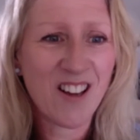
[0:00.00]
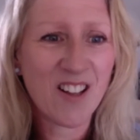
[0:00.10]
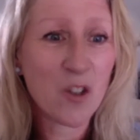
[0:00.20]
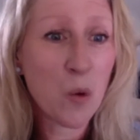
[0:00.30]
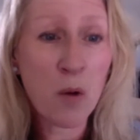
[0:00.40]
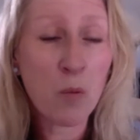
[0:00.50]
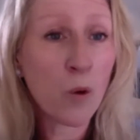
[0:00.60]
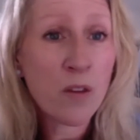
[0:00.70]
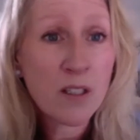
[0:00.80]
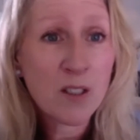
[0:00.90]
Do I
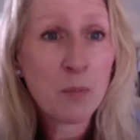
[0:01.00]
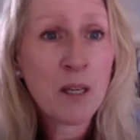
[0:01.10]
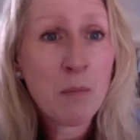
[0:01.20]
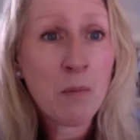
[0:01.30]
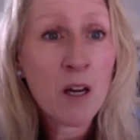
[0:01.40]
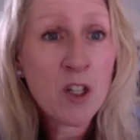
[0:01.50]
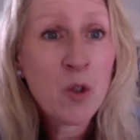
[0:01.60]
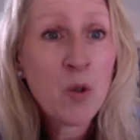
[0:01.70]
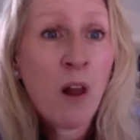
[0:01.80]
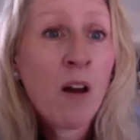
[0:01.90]
want this to be in my
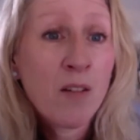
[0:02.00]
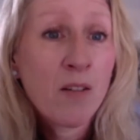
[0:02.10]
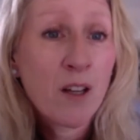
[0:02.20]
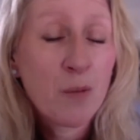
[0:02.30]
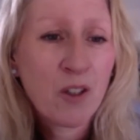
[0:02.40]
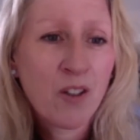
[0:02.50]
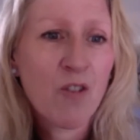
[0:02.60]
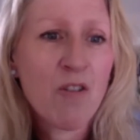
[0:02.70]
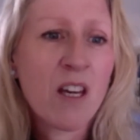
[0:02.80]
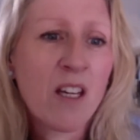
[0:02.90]
new life that I'm going to
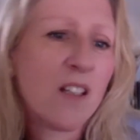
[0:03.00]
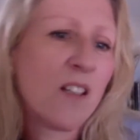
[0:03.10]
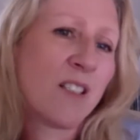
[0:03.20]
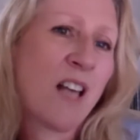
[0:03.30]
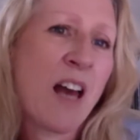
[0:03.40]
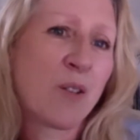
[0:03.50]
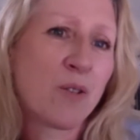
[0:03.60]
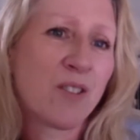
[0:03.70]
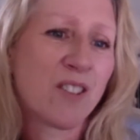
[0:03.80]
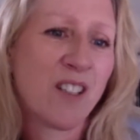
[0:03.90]
create in this house?